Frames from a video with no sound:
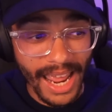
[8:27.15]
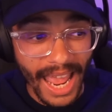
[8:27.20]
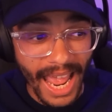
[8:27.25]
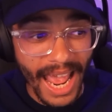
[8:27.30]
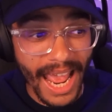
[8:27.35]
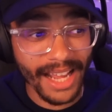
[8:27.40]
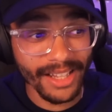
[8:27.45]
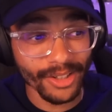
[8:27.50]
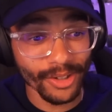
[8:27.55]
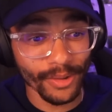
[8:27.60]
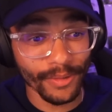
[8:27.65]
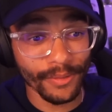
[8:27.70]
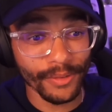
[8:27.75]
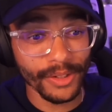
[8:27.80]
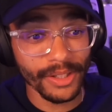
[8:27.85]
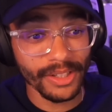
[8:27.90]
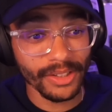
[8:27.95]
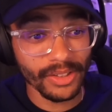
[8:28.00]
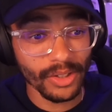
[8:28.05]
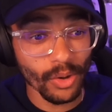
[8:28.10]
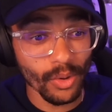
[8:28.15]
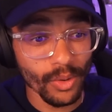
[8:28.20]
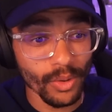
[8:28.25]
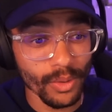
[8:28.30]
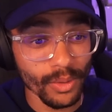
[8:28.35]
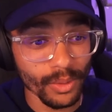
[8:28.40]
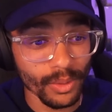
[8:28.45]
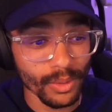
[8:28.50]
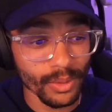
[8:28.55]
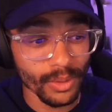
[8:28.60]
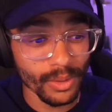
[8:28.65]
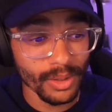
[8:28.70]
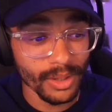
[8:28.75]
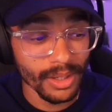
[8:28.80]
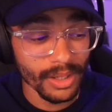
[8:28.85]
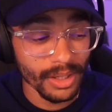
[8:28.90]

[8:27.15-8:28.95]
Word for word: actor for this whole